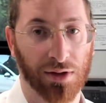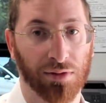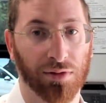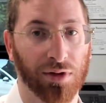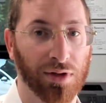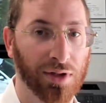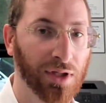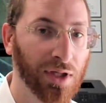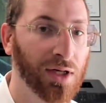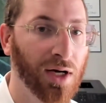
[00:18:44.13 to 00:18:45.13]
Now,
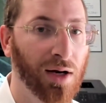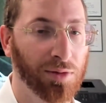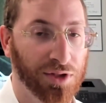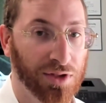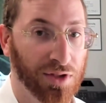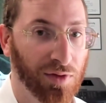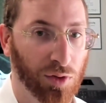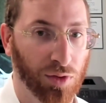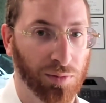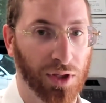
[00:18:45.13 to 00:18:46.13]
e-commerce is
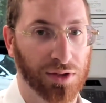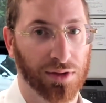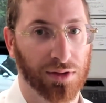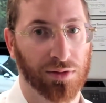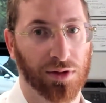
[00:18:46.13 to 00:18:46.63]
inventory based,